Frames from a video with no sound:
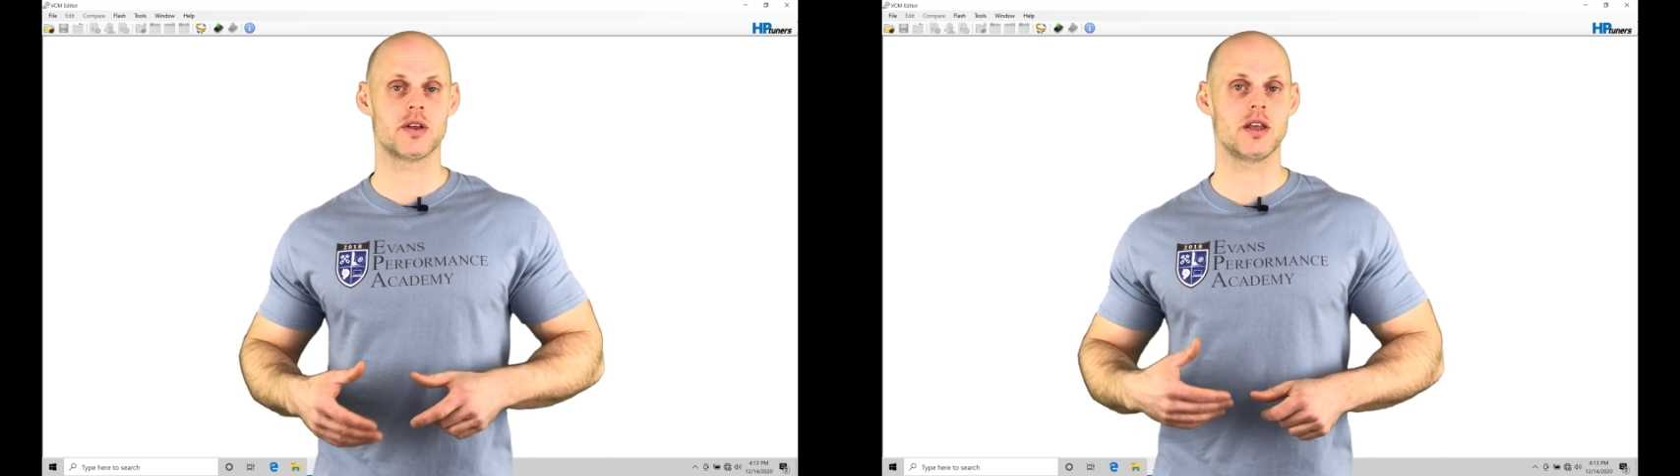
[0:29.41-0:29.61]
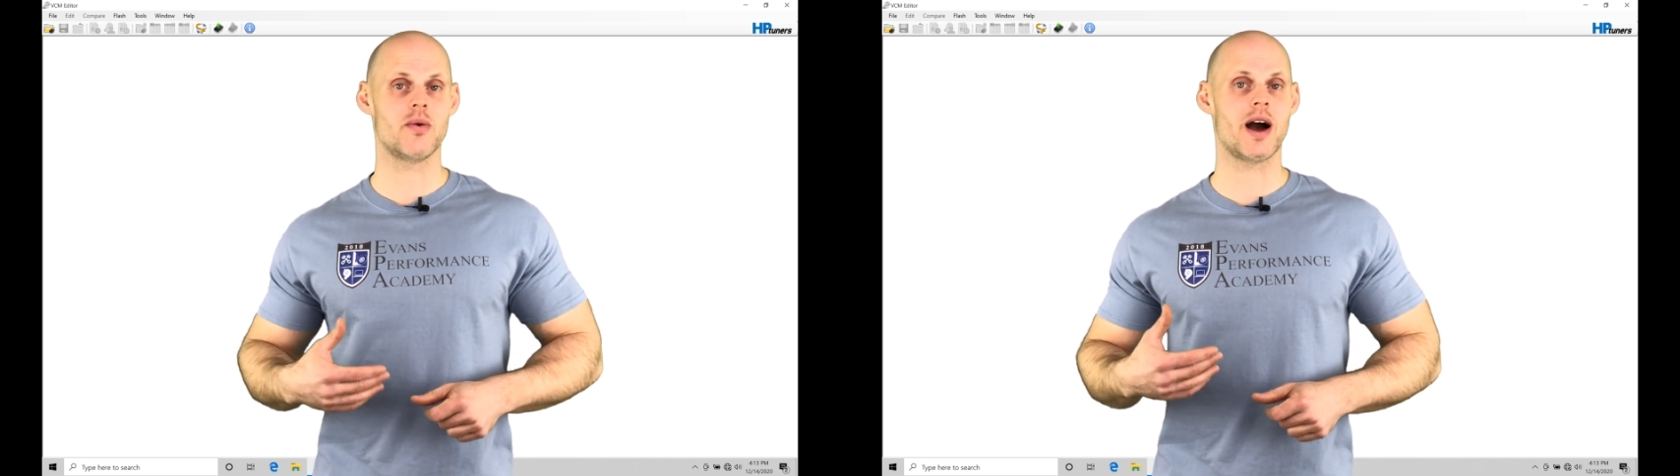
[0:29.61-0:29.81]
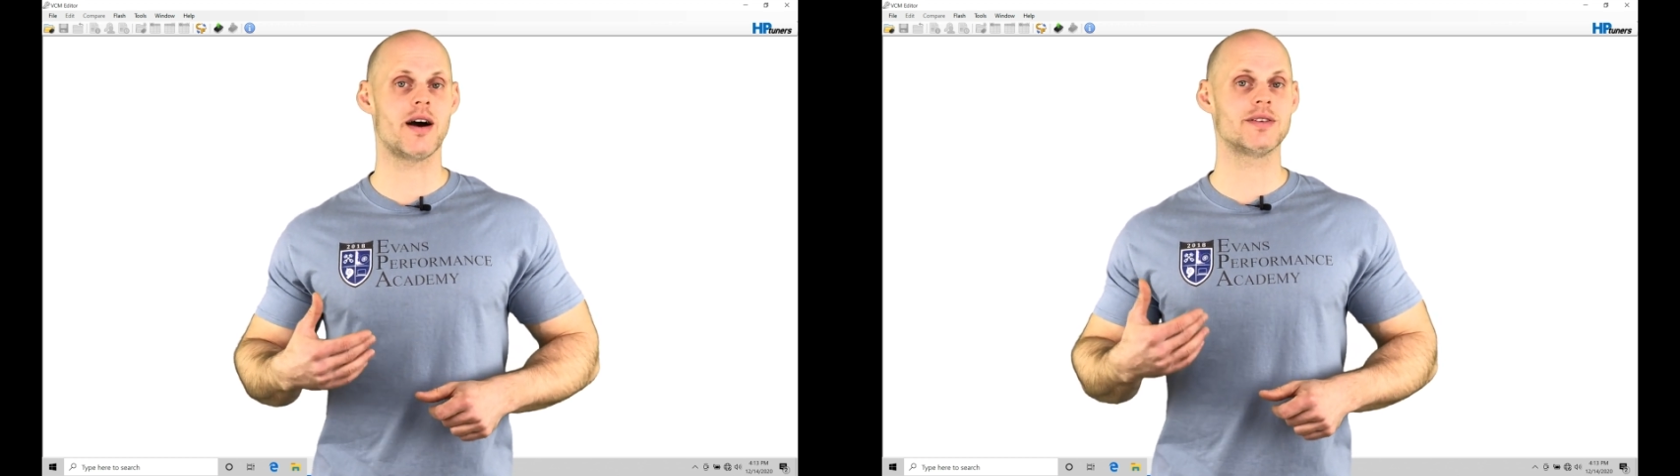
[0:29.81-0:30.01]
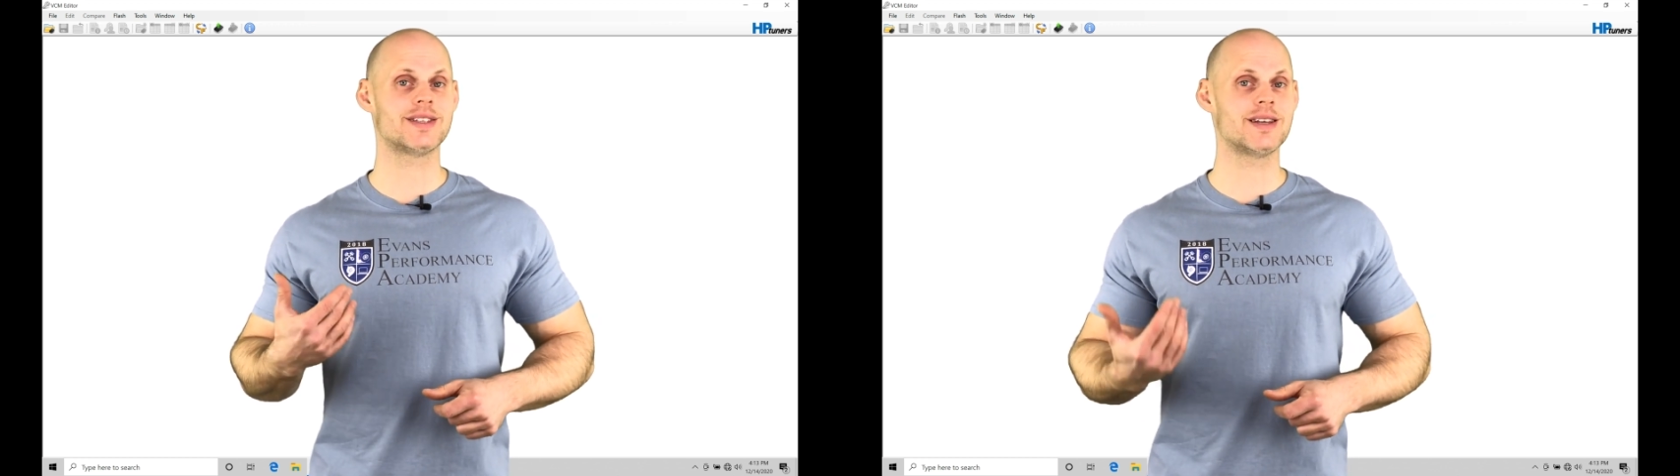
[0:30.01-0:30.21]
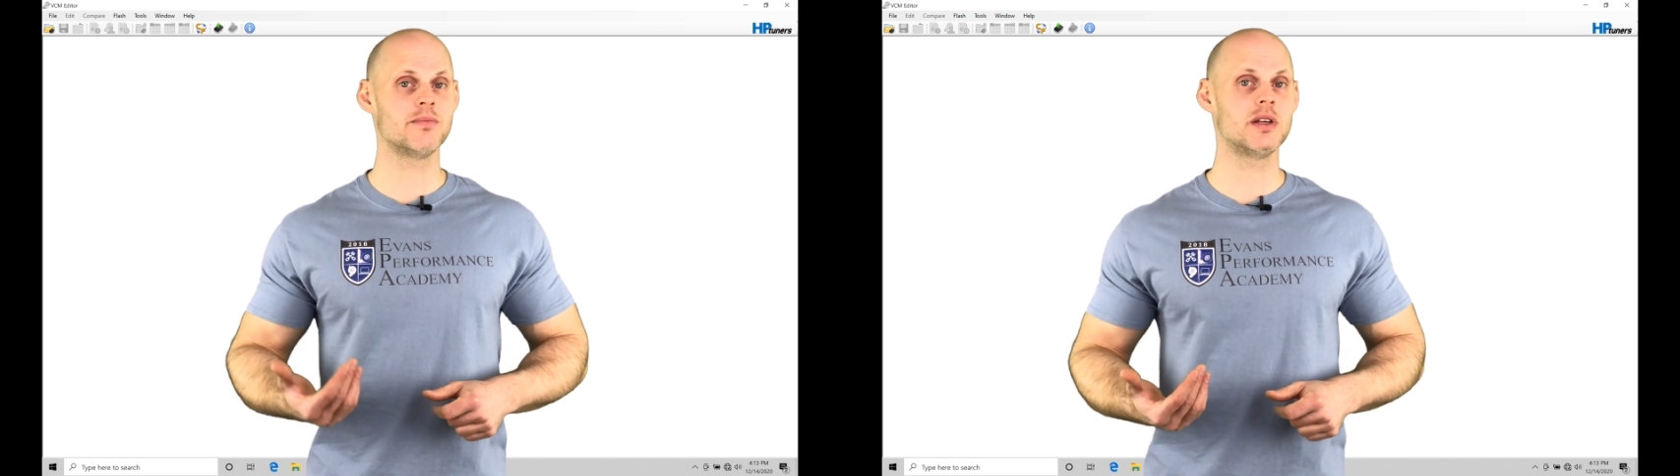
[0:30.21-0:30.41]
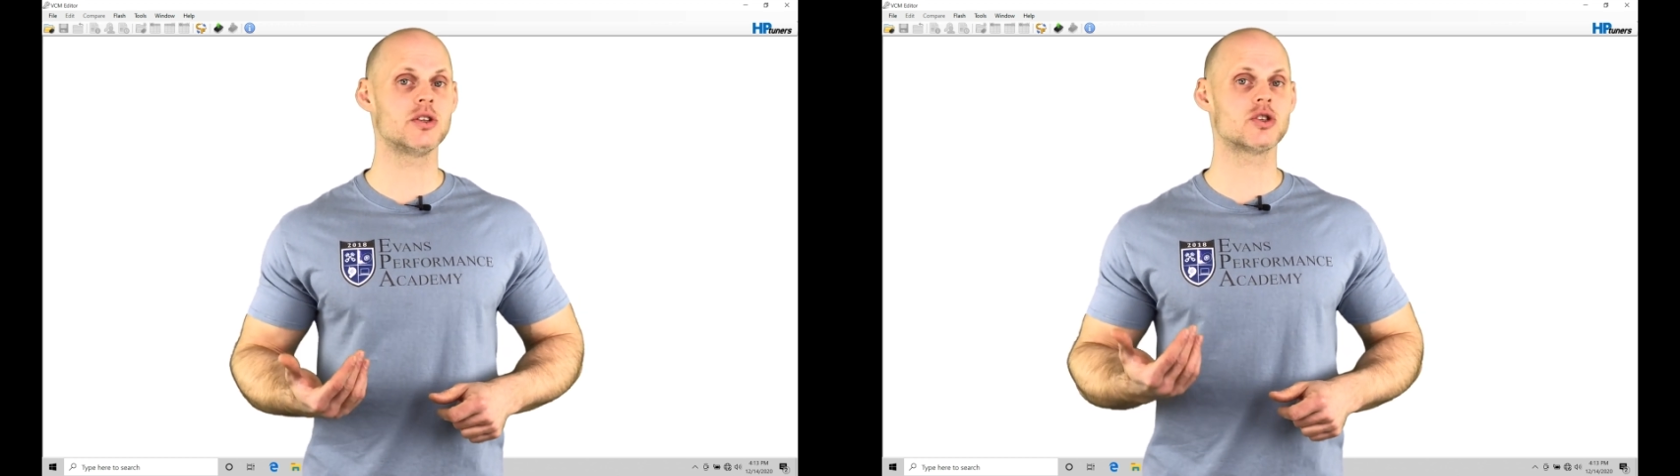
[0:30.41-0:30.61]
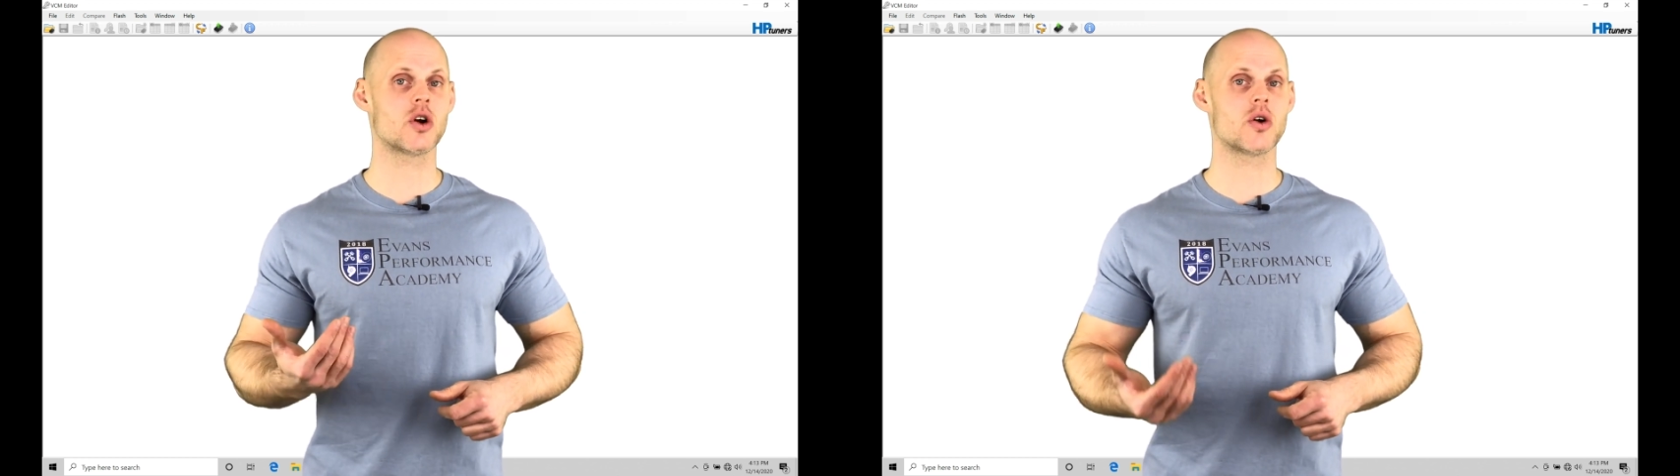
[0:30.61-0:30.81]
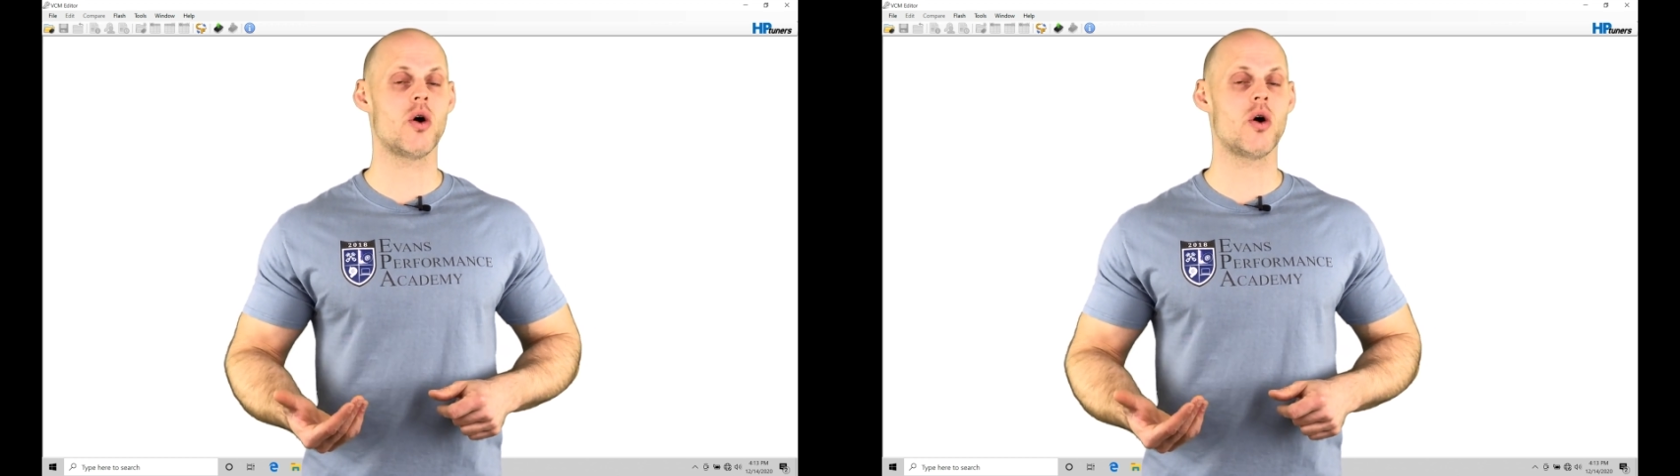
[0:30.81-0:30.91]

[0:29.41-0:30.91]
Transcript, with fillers: that you have something to start